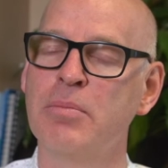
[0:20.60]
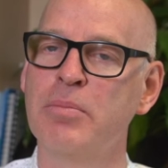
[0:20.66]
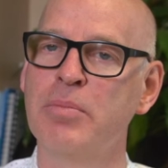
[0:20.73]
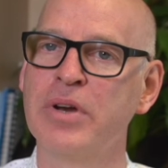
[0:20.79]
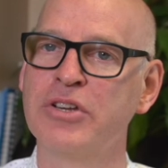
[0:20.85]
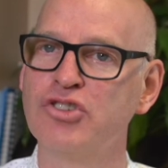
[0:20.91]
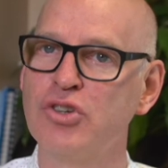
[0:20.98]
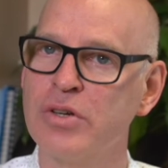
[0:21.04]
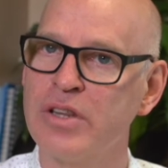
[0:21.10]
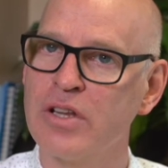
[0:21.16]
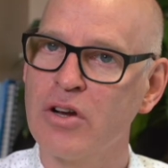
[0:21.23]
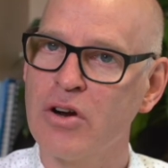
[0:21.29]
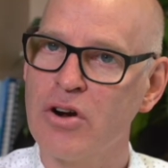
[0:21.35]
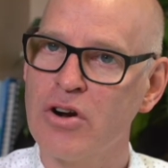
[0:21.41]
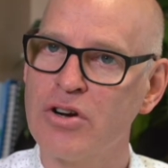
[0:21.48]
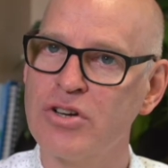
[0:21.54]
But during the
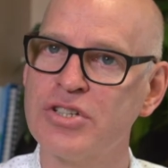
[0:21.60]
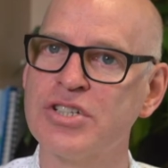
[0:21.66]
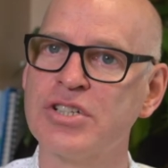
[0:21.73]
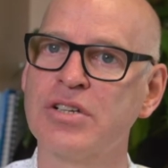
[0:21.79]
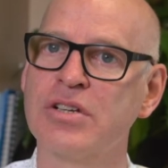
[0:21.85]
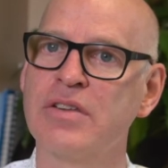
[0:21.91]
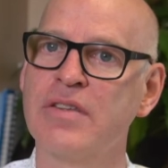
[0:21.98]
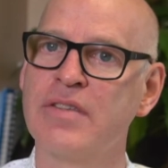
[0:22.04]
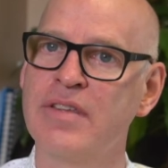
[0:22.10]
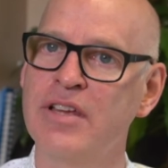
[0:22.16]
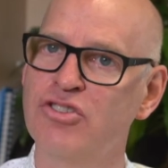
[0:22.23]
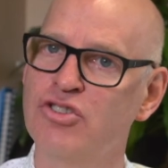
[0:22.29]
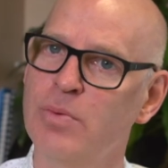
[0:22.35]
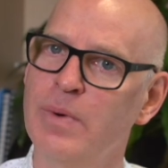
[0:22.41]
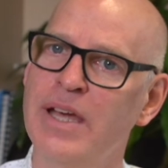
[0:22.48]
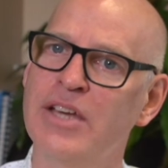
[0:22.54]
current
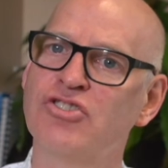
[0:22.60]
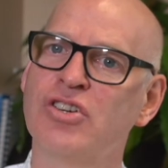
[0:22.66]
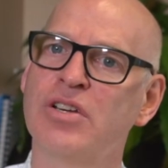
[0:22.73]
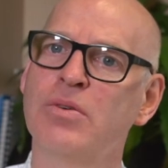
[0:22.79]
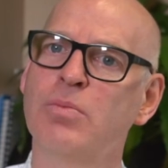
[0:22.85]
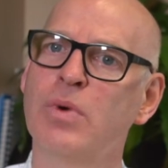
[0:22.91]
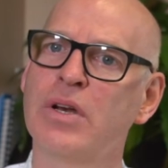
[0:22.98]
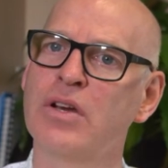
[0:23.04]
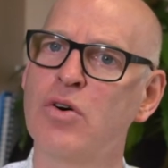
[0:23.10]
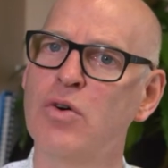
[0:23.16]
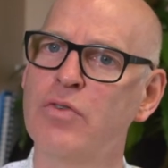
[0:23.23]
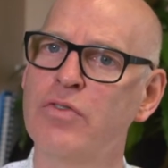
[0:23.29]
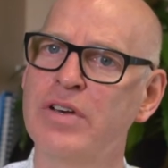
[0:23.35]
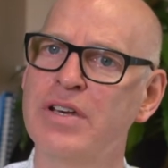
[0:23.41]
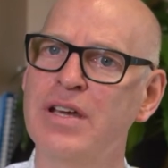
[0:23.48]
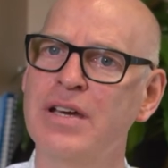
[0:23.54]
situation with
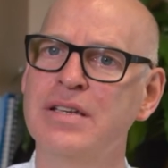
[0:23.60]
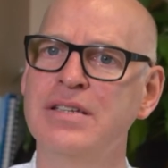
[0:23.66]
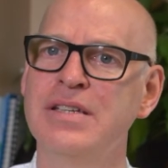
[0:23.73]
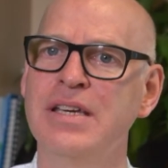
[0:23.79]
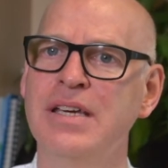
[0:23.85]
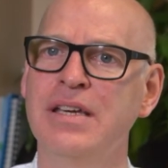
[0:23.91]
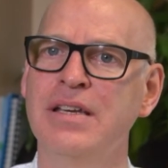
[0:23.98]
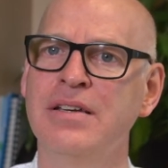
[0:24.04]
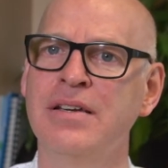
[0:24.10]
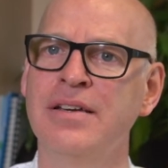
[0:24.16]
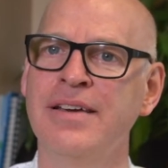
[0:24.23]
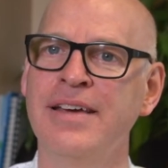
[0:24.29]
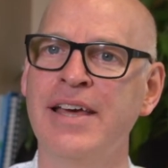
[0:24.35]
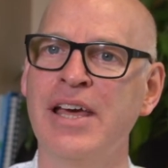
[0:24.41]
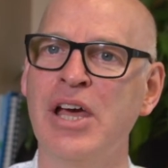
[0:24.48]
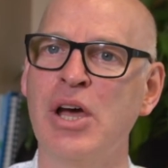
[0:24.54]
COVID-19,
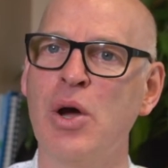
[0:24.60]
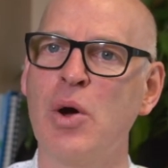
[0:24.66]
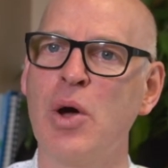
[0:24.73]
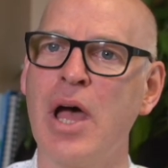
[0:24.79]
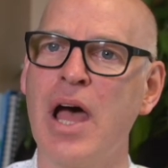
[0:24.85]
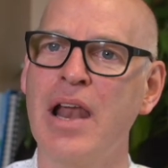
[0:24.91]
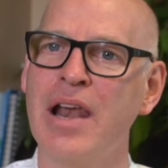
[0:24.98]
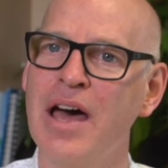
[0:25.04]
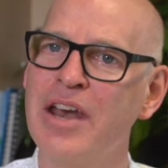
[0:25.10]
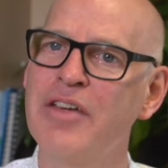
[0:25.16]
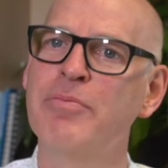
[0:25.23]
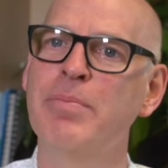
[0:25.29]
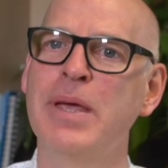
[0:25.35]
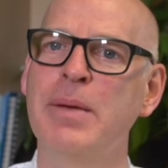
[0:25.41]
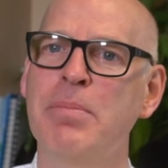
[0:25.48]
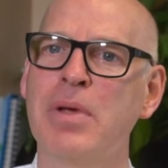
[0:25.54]
a lot
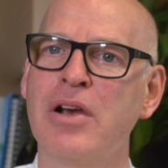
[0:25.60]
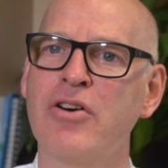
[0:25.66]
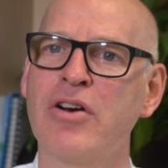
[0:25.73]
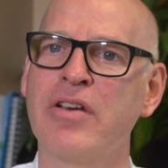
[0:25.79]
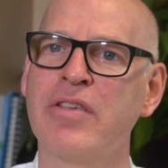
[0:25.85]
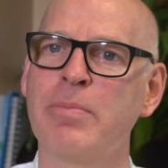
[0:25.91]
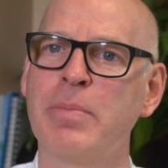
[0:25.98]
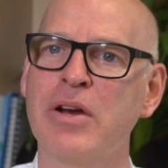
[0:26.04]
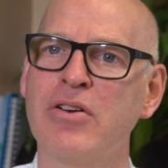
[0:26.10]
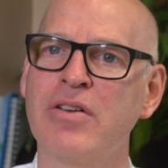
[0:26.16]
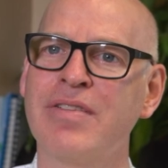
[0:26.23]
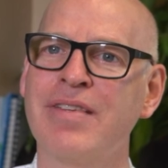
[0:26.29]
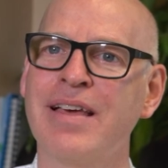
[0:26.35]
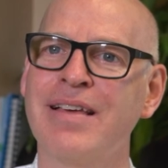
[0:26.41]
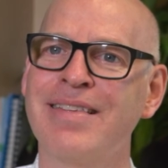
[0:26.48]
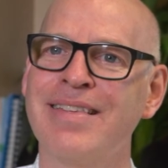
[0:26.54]
of people are
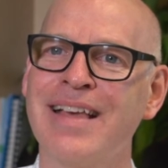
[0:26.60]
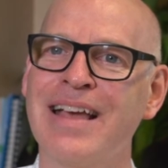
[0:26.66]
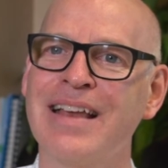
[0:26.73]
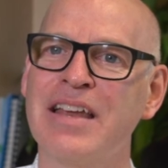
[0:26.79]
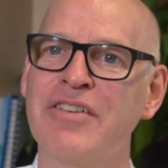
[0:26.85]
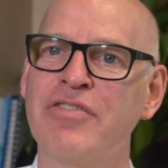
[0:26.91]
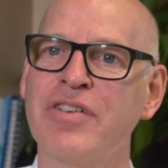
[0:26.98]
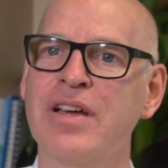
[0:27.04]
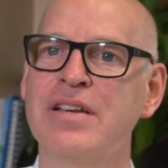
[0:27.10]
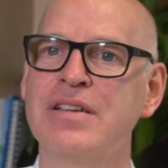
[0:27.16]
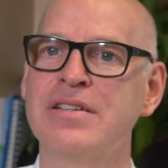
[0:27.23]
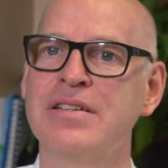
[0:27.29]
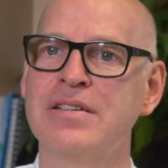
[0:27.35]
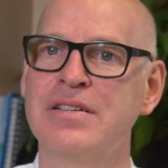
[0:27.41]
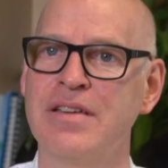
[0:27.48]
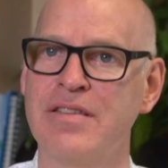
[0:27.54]
experiencing
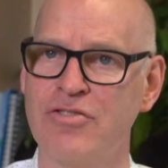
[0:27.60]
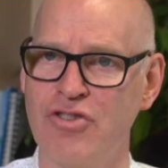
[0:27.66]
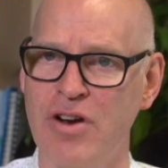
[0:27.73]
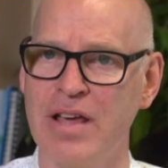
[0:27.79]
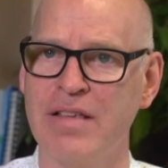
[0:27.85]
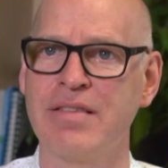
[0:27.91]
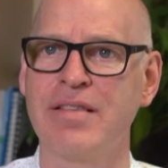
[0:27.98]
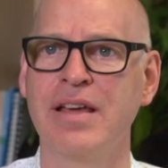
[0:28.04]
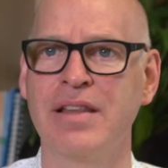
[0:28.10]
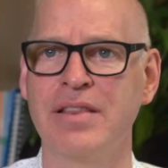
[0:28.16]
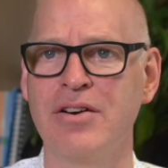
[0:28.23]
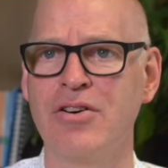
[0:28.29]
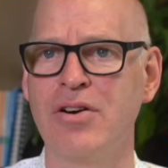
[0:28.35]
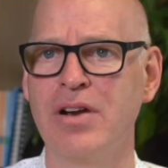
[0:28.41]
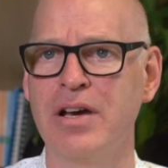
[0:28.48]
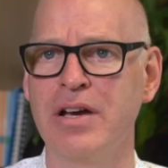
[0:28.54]
significant distress in
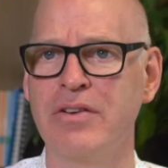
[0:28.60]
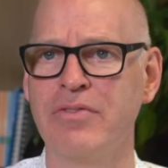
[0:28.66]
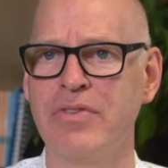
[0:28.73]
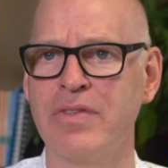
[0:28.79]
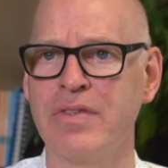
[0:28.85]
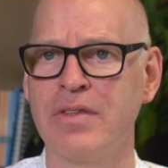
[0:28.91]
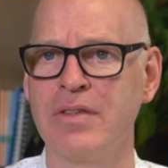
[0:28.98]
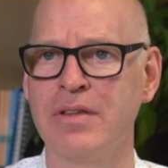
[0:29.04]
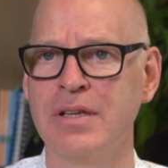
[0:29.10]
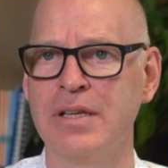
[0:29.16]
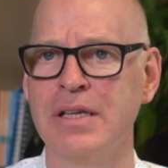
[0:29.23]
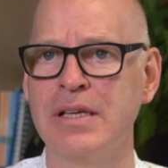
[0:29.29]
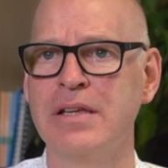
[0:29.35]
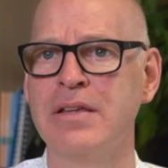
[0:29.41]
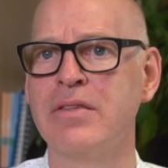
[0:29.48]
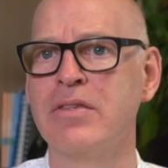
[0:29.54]
their lives.
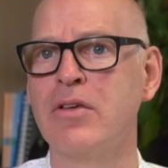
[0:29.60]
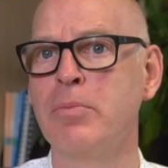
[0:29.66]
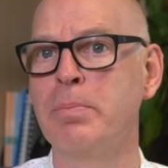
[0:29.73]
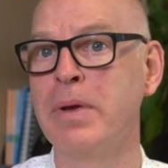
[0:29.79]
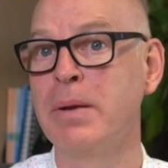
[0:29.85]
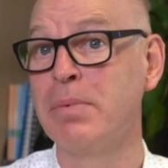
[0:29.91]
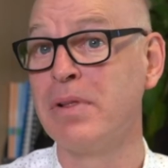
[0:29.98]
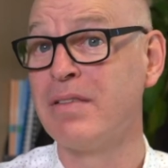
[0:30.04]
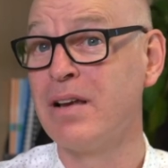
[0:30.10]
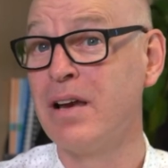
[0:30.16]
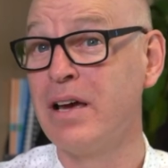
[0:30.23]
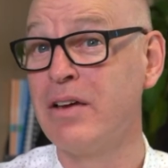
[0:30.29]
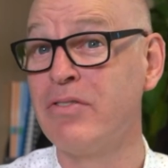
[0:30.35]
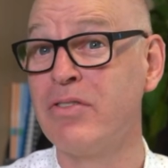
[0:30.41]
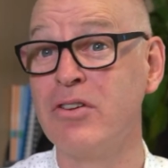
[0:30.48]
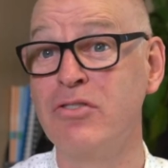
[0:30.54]
So people's
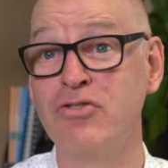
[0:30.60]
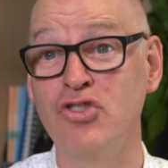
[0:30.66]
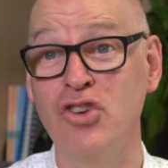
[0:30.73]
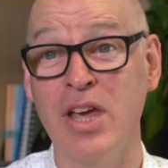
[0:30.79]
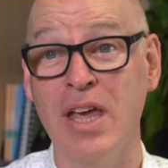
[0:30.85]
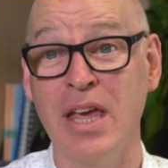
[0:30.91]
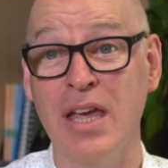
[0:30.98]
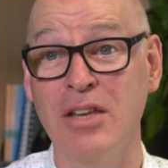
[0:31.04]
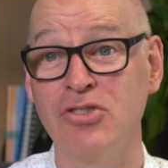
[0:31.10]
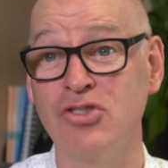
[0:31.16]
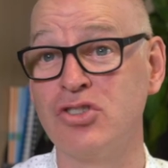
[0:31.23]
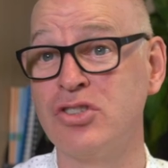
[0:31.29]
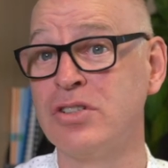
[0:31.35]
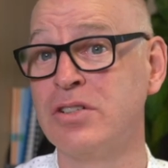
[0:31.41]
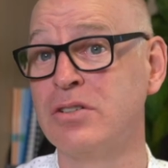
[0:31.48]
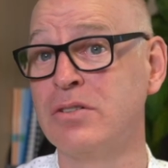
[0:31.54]
lives have
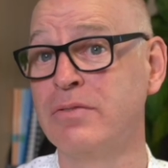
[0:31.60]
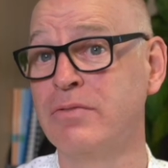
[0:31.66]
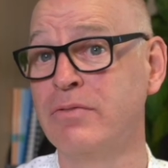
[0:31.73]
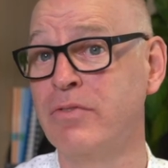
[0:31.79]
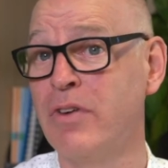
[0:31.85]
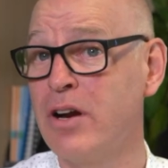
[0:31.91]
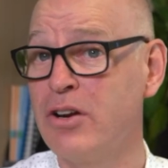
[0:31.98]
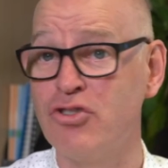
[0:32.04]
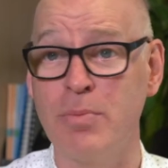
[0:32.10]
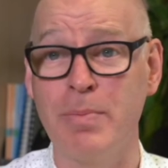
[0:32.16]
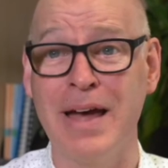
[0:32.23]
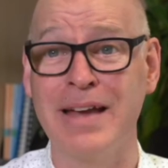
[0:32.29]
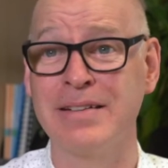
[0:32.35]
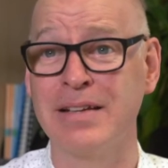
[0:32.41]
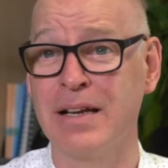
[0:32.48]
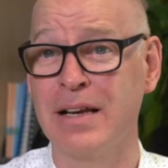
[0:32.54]
changed very
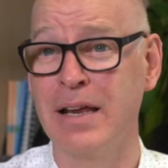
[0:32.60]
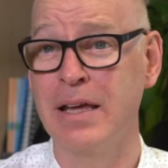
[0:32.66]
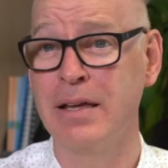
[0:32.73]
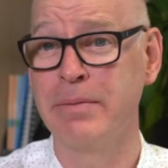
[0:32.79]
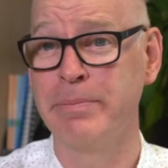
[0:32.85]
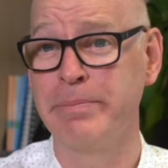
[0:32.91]
dramatically.